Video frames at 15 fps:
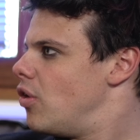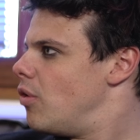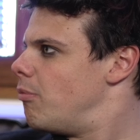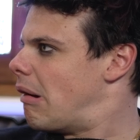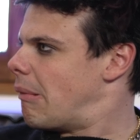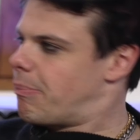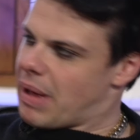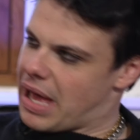
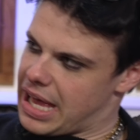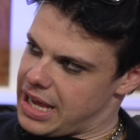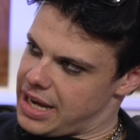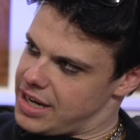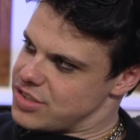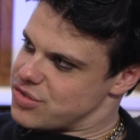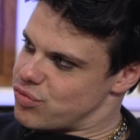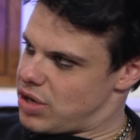my
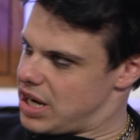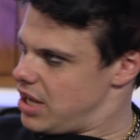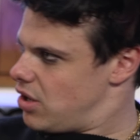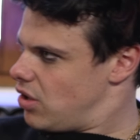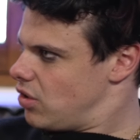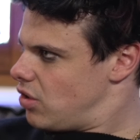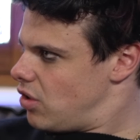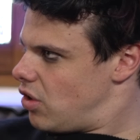pain is
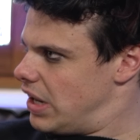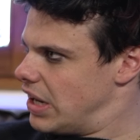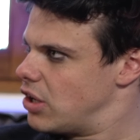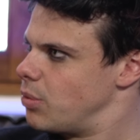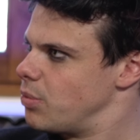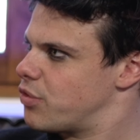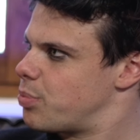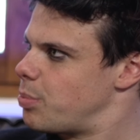real or it
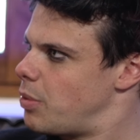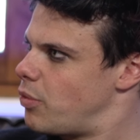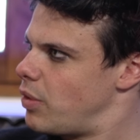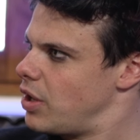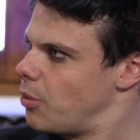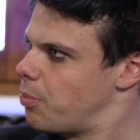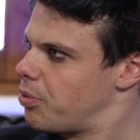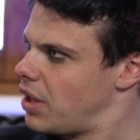comes from a
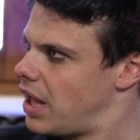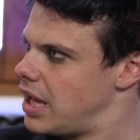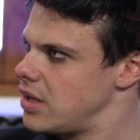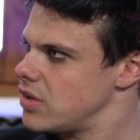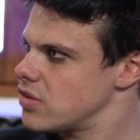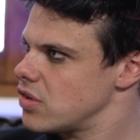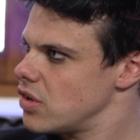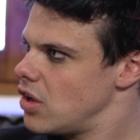real
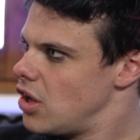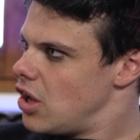place.